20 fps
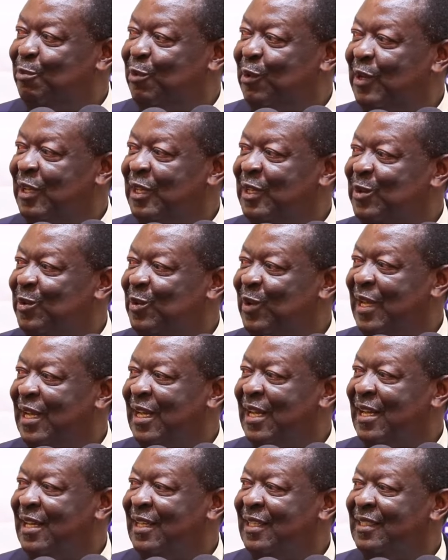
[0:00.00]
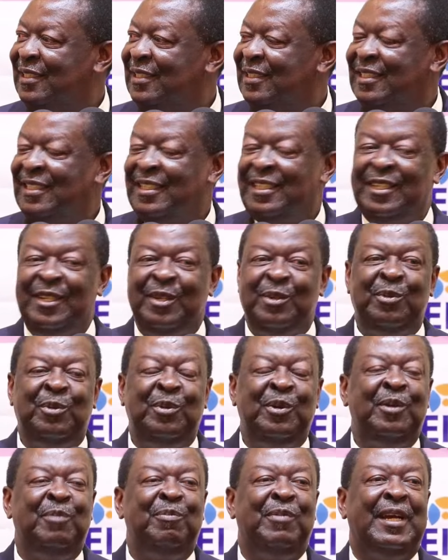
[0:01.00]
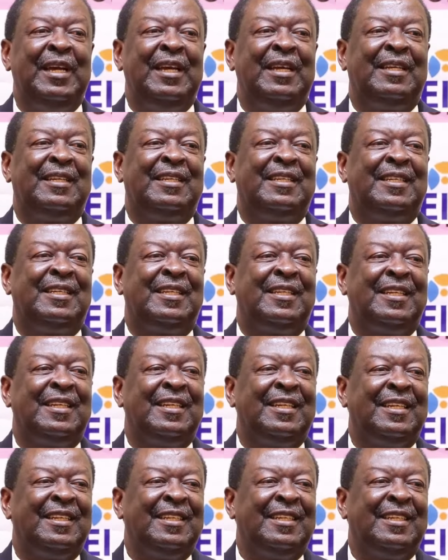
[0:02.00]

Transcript: point where we might